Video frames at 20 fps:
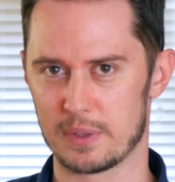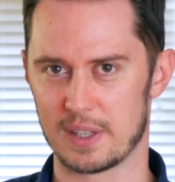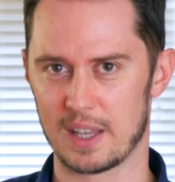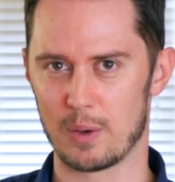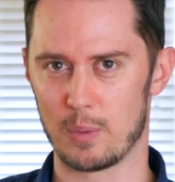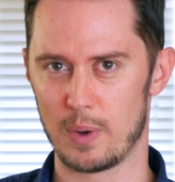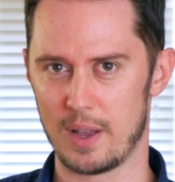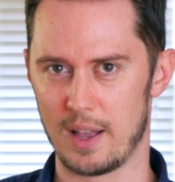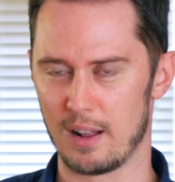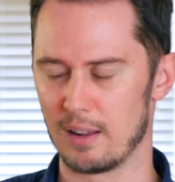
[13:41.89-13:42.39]

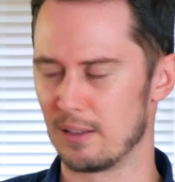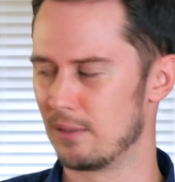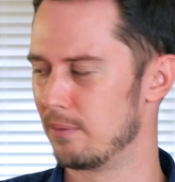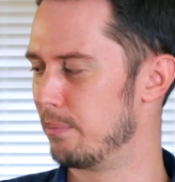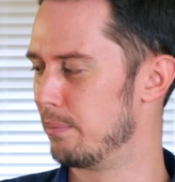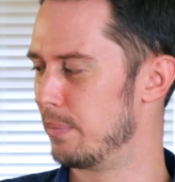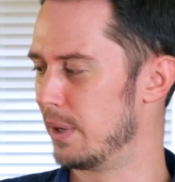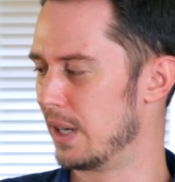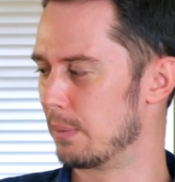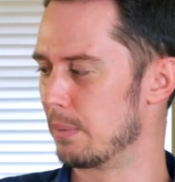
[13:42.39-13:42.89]
that well,
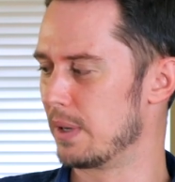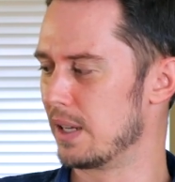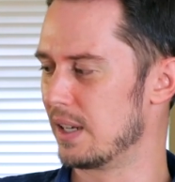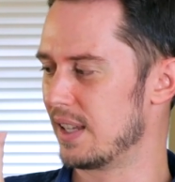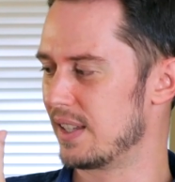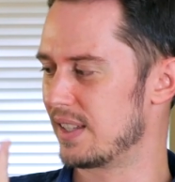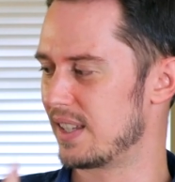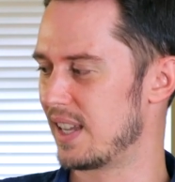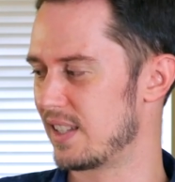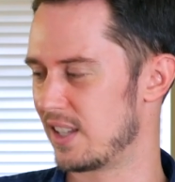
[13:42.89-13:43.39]
but I mean,
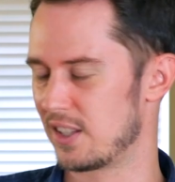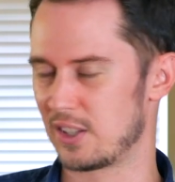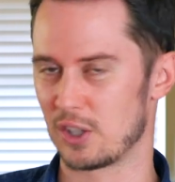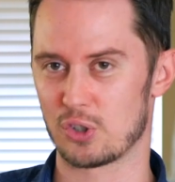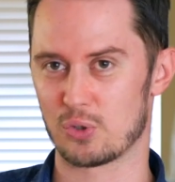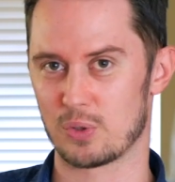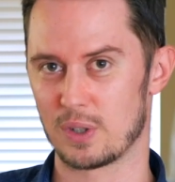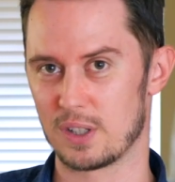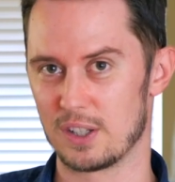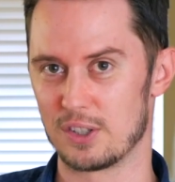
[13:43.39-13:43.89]
it says it's a
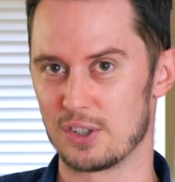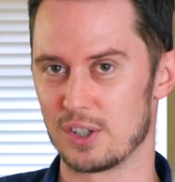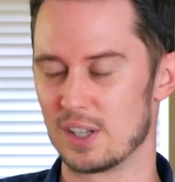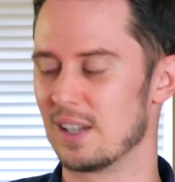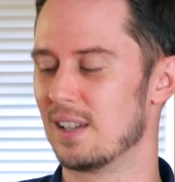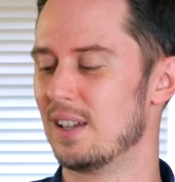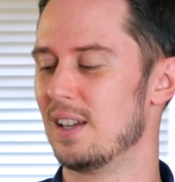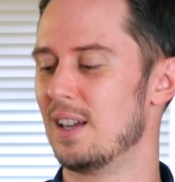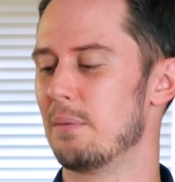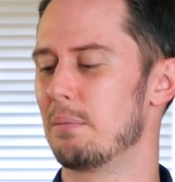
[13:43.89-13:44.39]
trilogy,